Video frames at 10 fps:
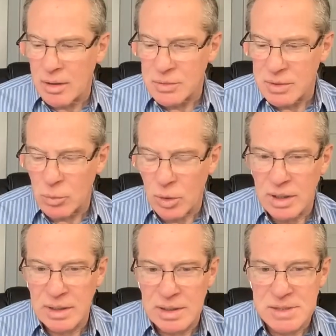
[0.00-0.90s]
are doing
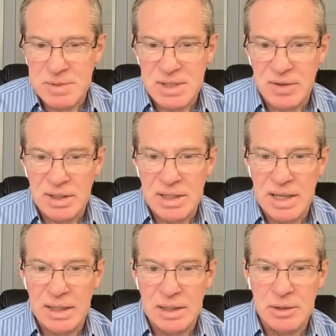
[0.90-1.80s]
work specifically
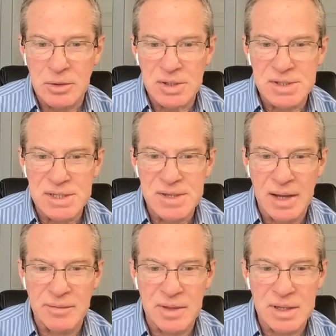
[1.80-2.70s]
again in the nursing
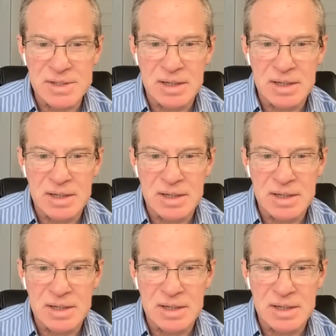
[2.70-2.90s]
side of things,